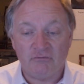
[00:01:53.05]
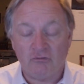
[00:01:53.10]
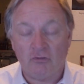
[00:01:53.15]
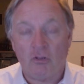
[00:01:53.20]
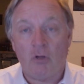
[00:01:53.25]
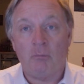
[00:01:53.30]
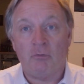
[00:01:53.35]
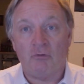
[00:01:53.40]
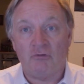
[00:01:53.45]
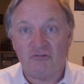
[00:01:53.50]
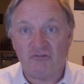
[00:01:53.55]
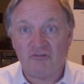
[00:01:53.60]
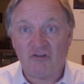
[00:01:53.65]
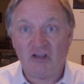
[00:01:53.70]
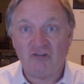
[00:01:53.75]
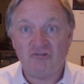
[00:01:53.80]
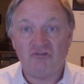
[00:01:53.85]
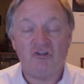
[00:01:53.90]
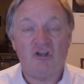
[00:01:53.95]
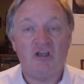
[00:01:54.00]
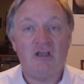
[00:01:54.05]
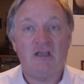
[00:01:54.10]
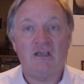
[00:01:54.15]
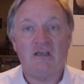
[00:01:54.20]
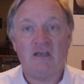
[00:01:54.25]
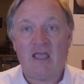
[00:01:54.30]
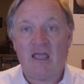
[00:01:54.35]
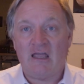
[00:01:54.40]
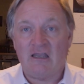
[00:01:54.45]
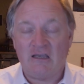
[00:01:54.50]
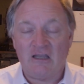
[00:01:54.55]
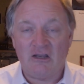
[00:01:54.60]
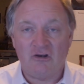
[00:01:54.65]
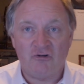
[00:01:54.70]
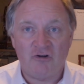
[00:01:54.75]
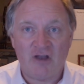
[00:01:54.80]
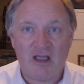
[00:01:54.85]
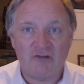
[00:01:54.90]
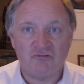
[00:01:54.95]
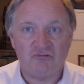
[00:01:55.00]
globalization and
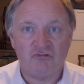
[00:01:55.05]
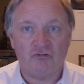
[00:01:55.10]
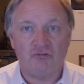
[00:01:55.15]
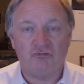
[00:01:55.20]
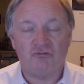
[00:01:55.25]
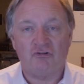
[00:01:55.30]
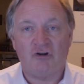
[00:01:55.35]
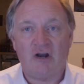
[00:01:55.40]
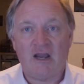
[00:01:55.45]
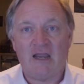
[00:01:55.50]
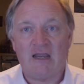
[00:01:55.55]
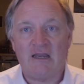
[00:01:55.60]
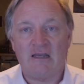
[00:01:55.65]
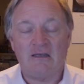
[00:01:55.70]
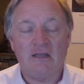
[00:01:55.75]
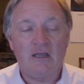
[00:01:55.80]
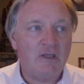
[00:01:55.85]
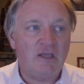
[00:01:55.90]
international trade.